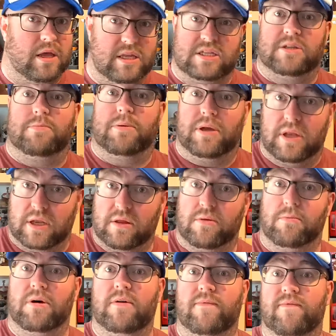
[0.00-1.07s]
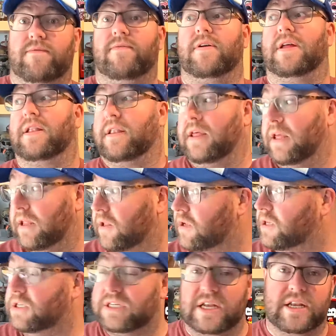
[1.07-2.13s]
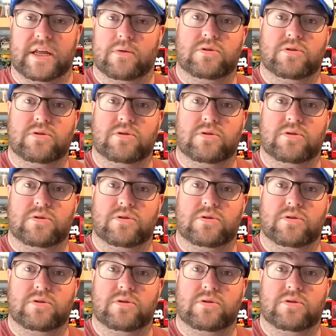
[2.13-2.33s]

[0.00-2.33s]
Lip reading: it's the beginning of the month, and they like to send